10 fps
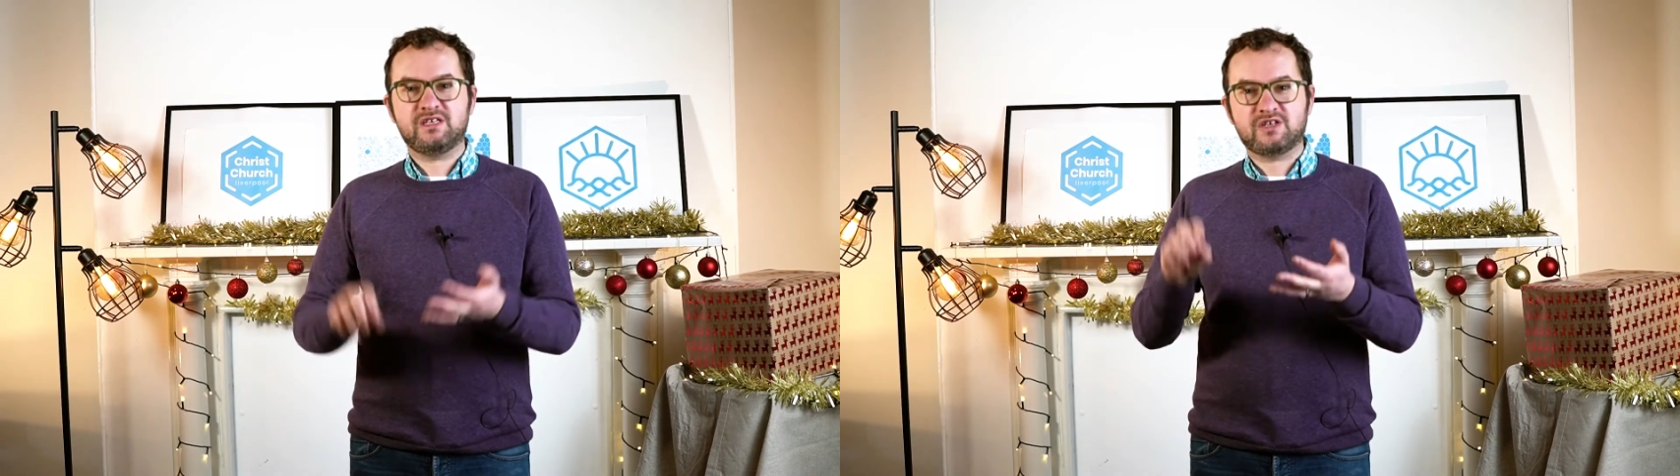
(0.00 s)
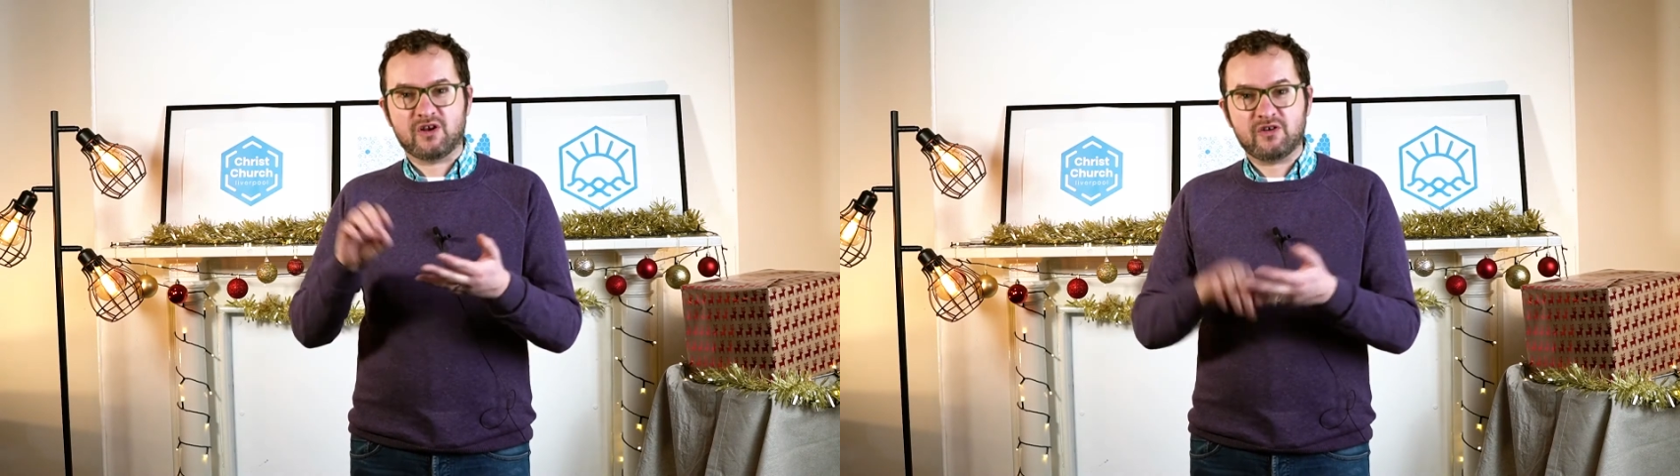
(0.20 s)

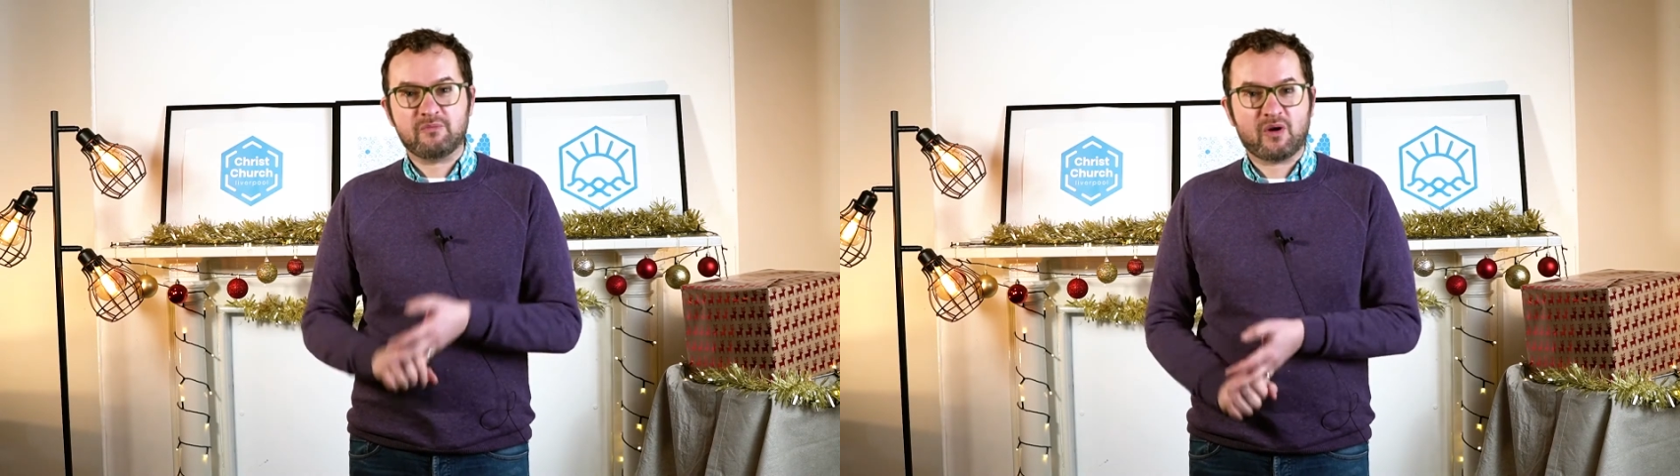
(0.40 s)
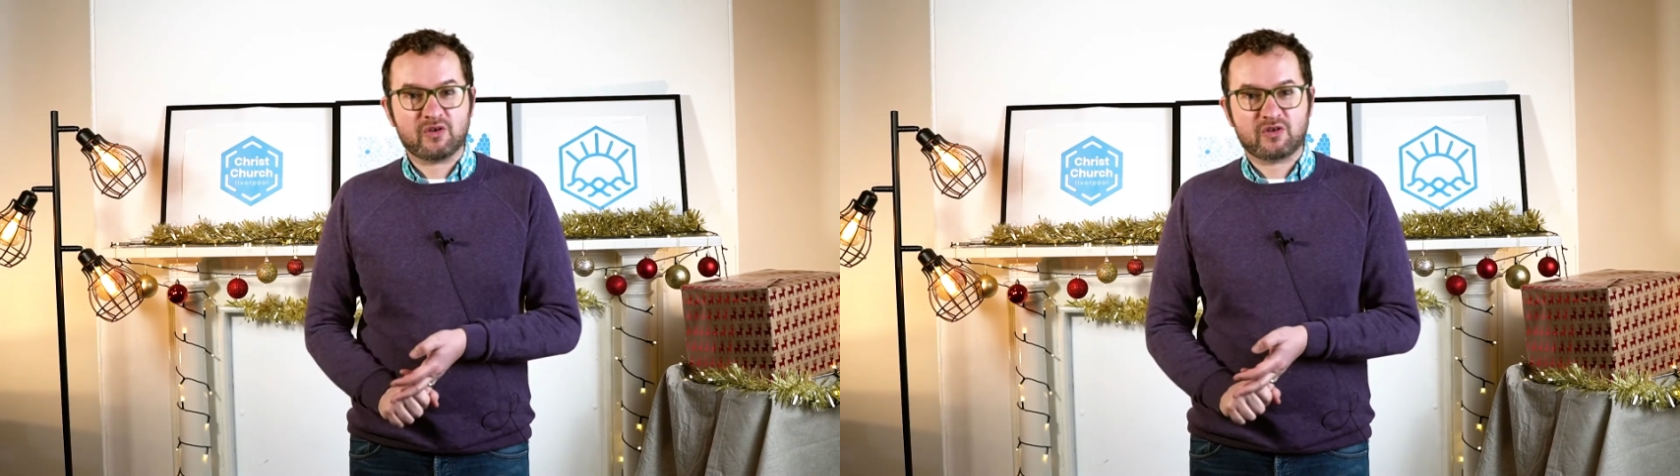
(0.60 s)
to learn
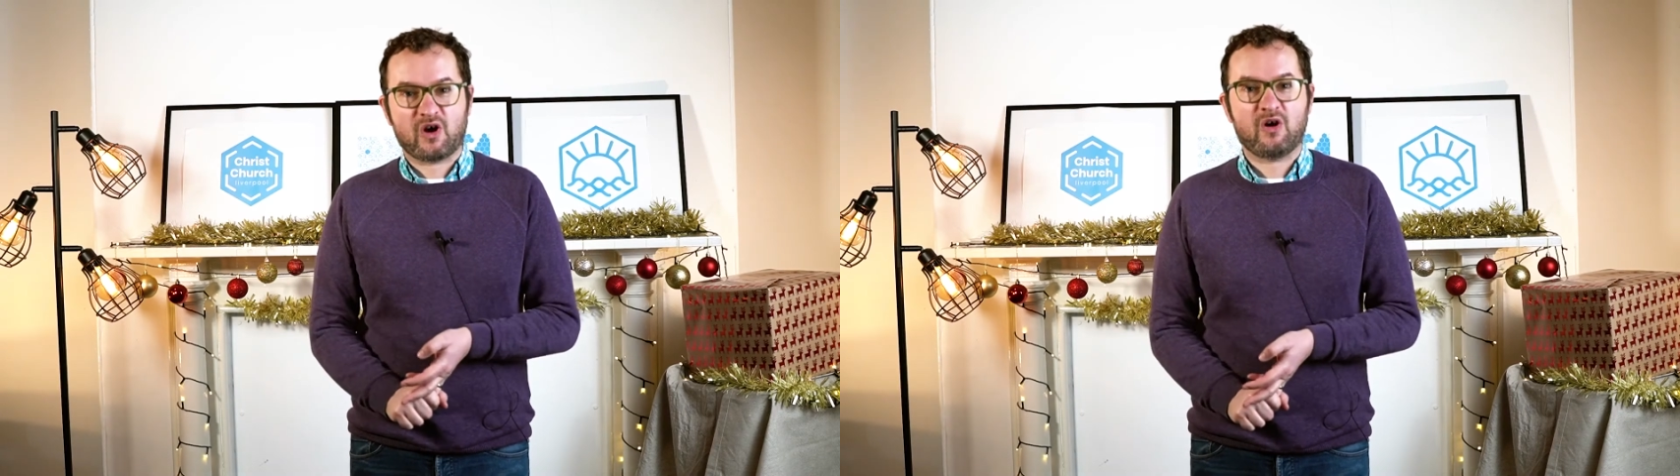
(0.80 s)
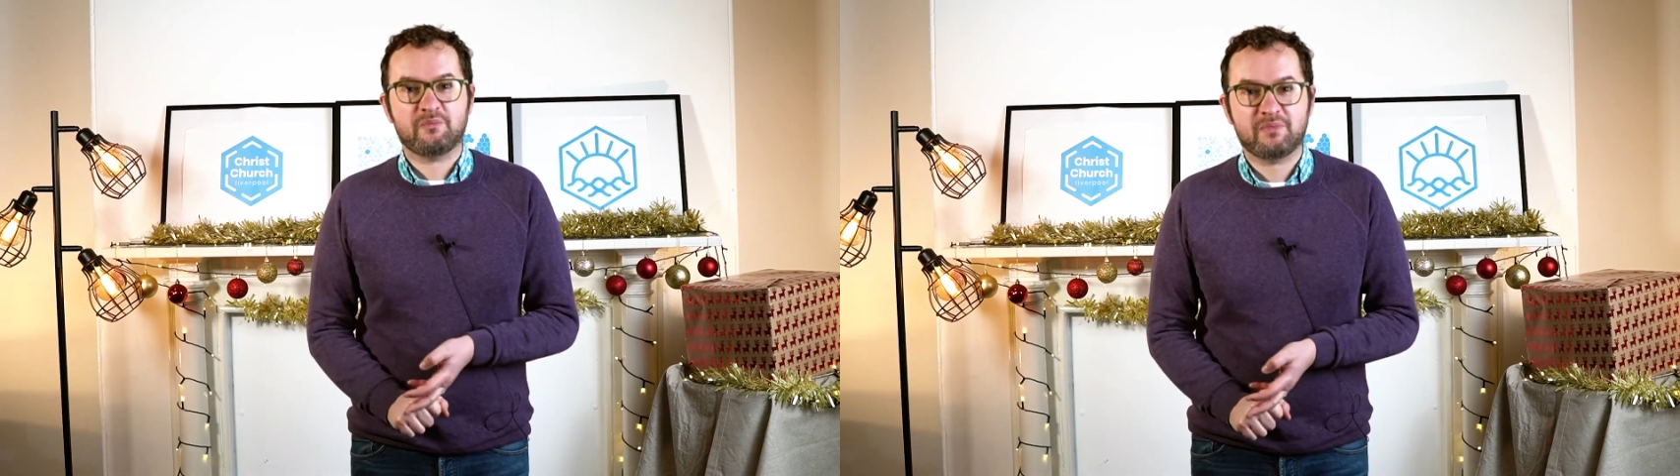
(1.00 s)
about
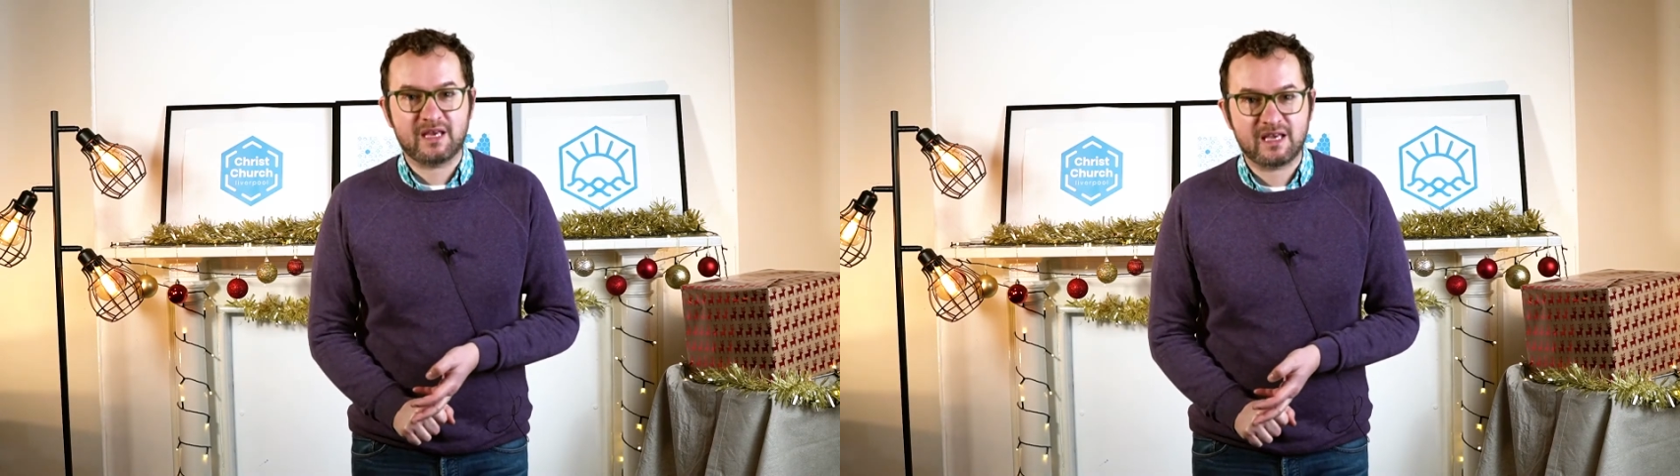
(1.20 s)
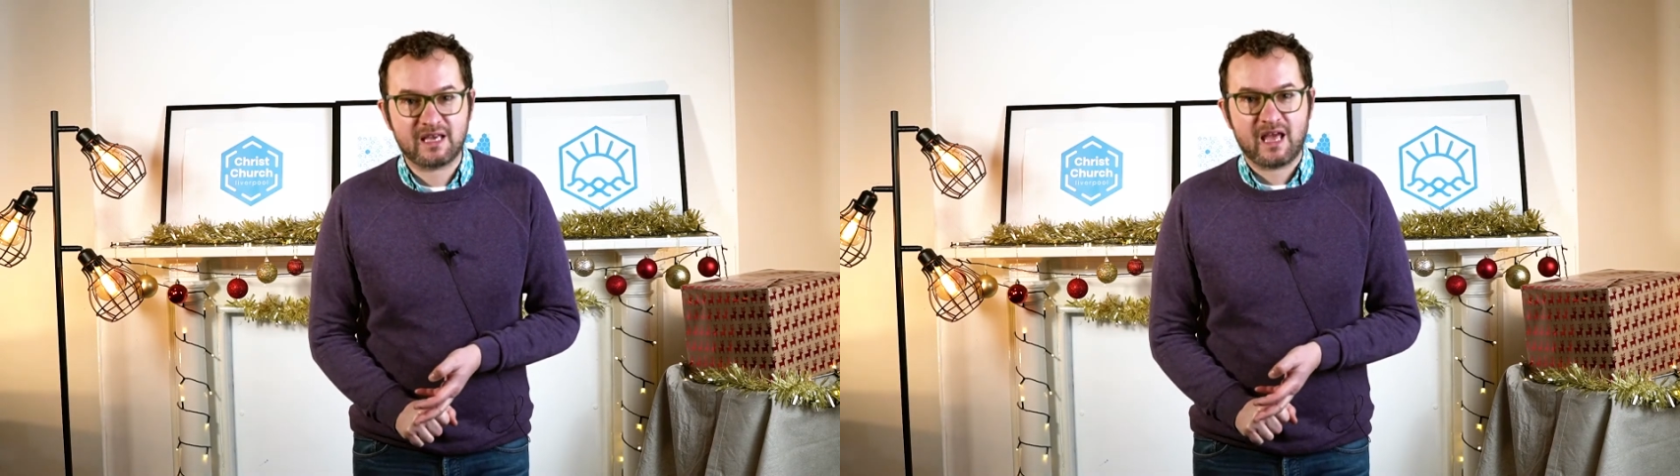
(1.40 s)
God
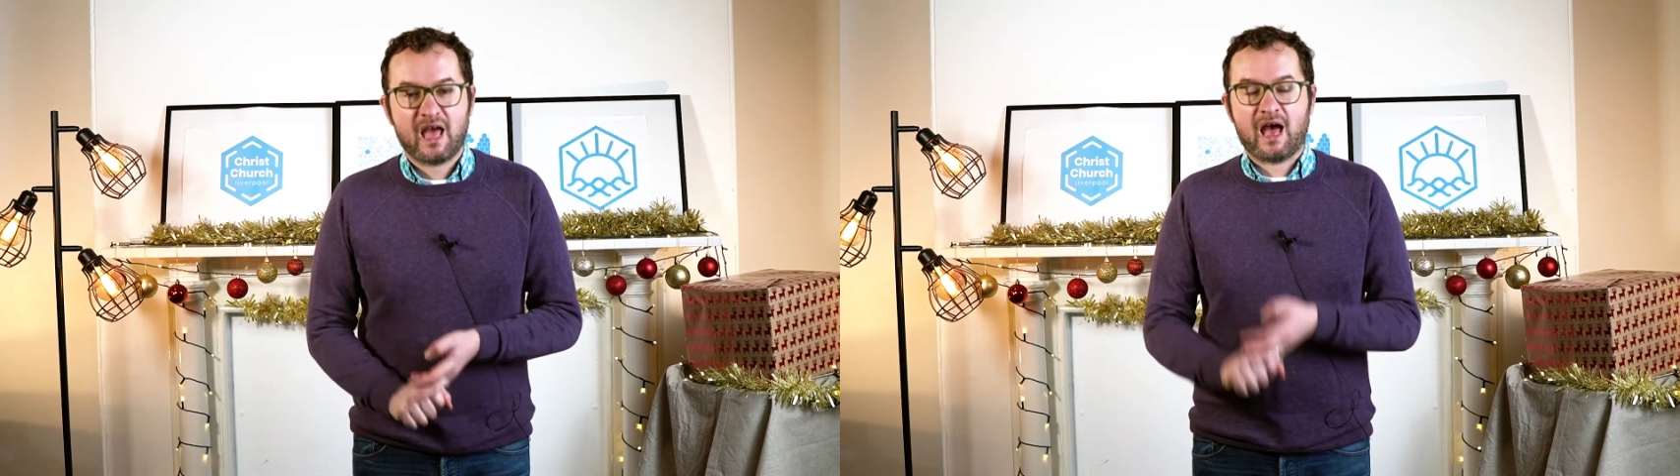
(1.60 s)
being,